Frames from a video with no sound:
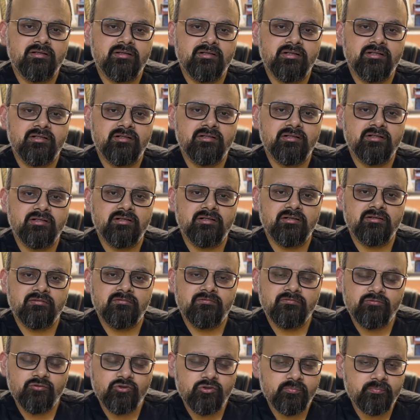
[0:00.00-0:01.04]
in the
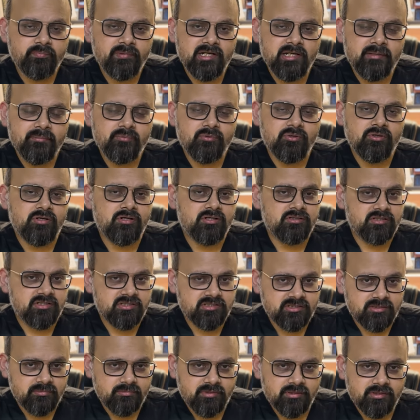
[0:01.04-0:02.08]
food pipe or the
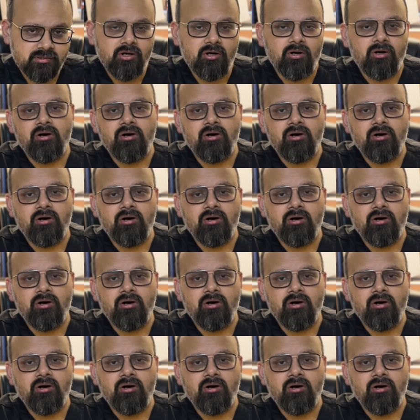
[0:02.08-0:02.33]
stomach,